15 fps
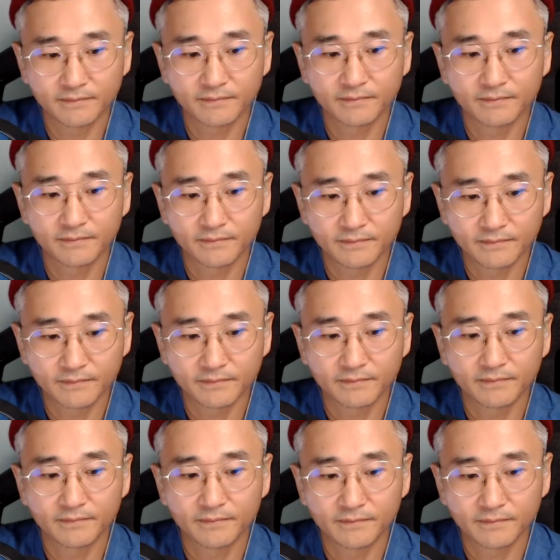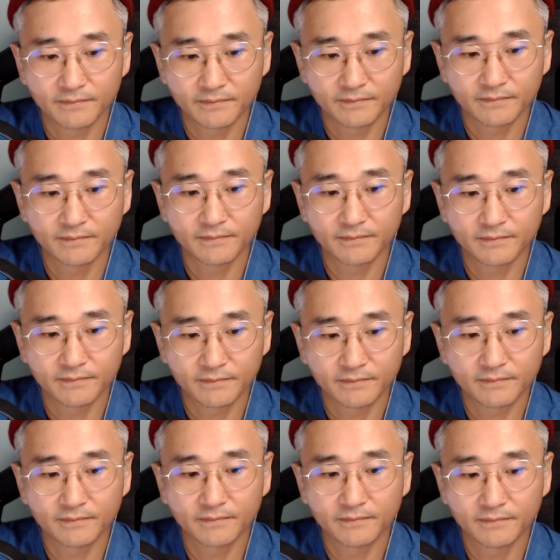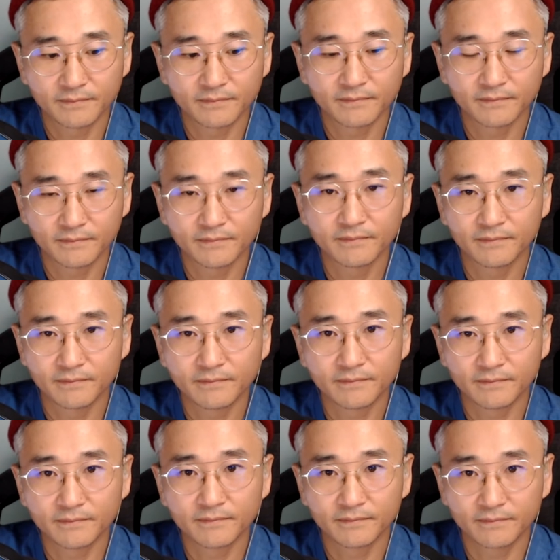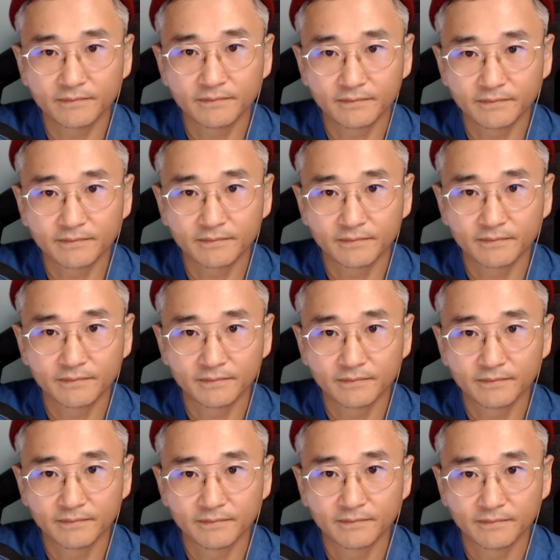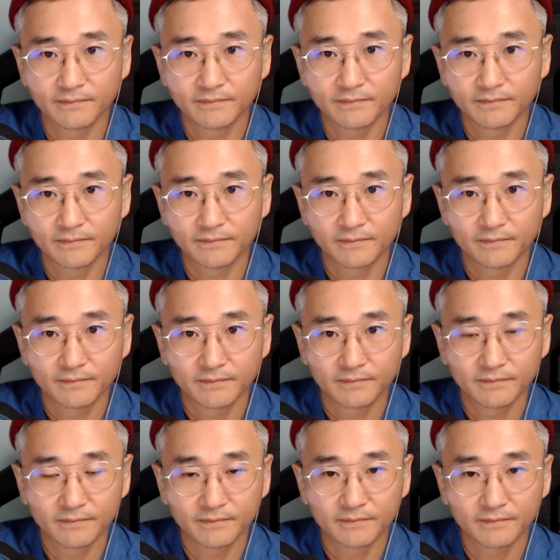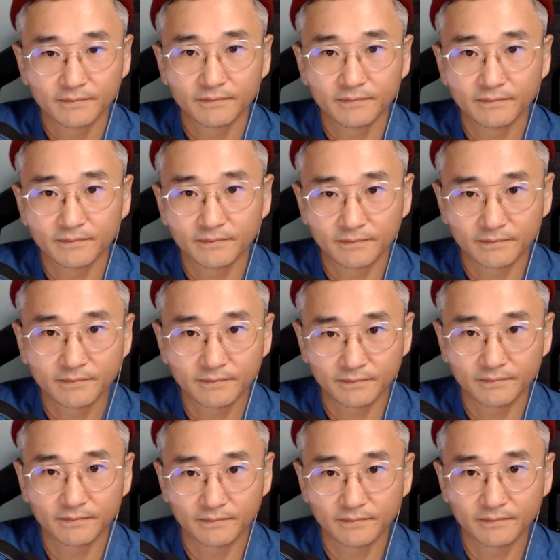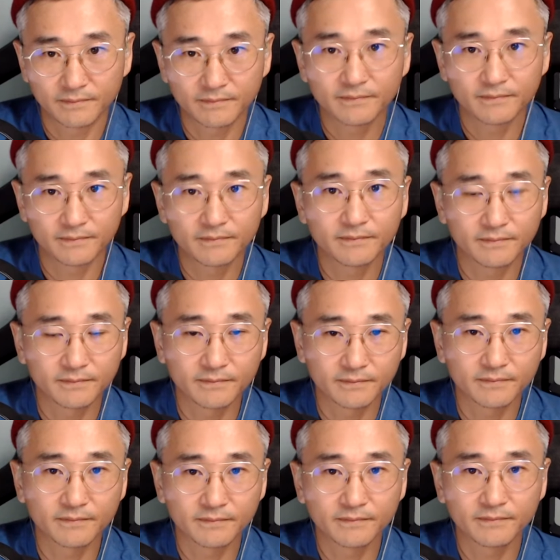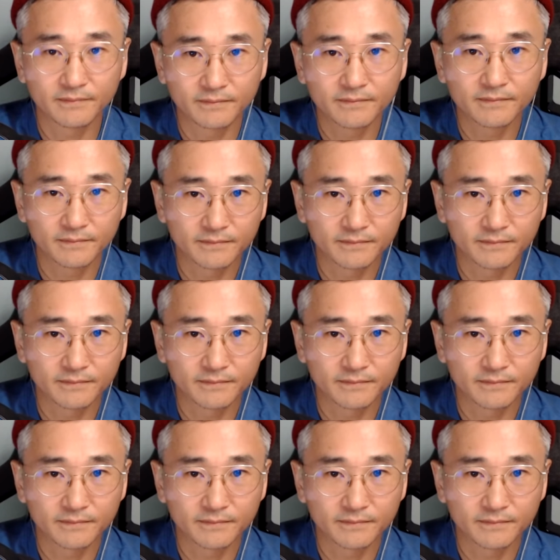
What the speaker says: The person shown says nothing.